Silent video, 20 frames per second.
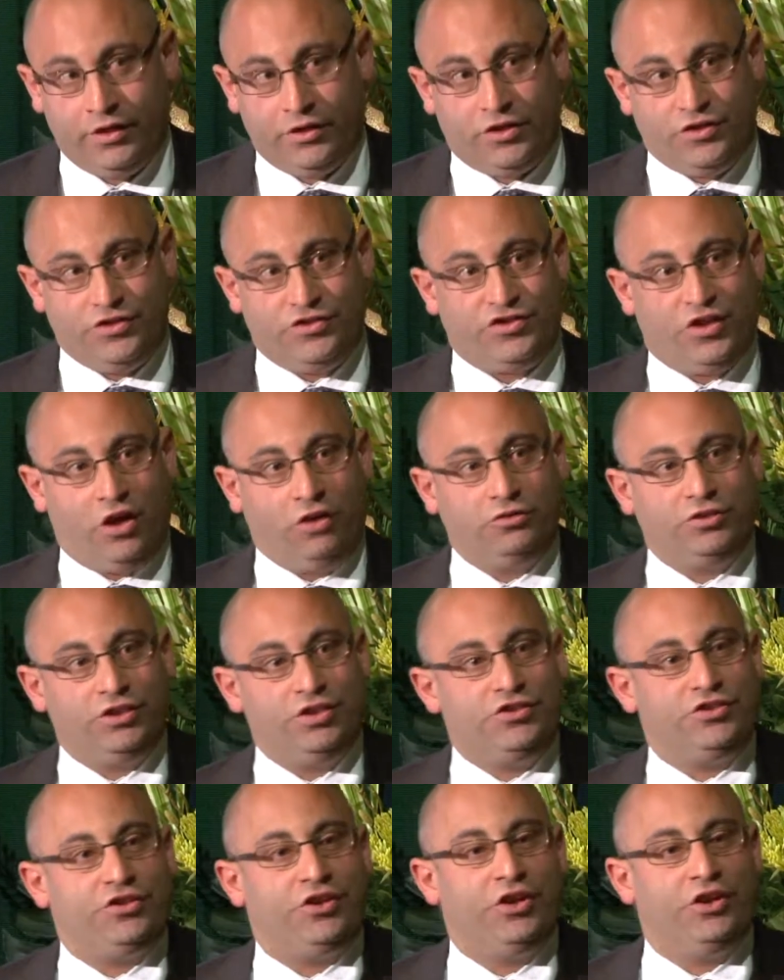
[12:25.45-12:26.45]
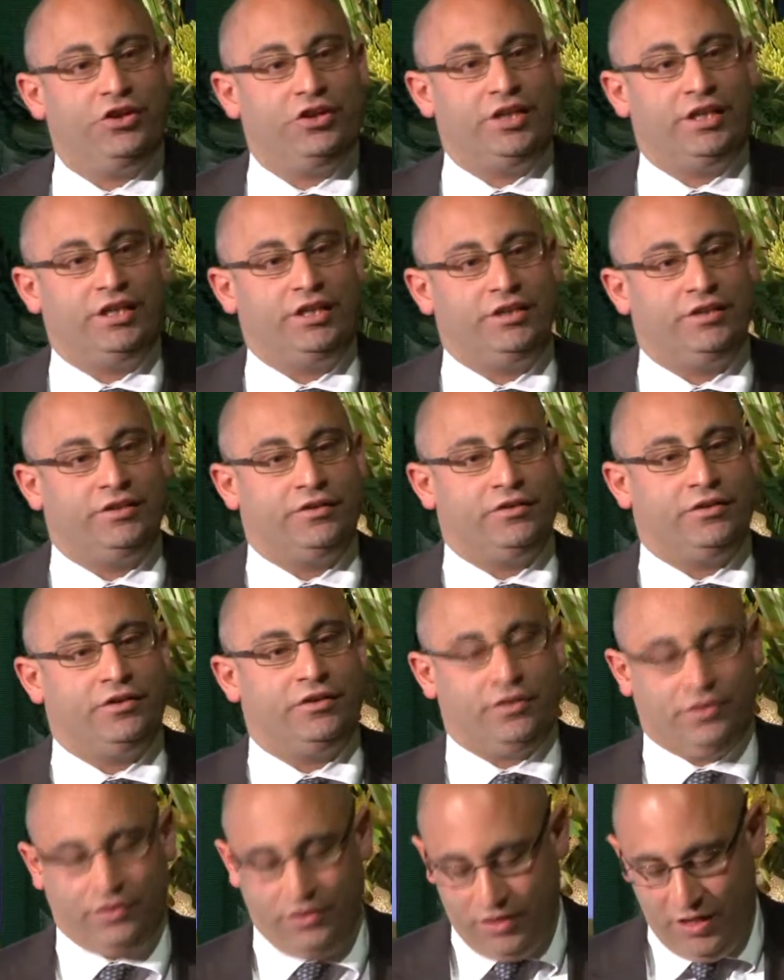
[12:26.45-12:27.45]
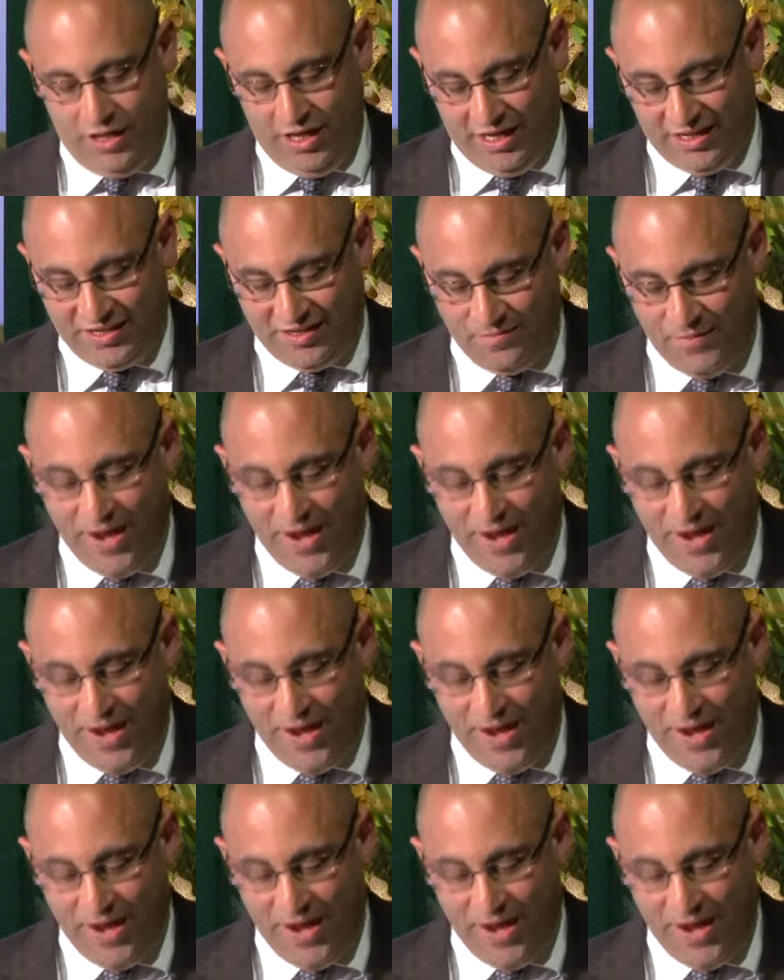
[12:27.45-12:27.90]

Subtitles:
Consult internally. It's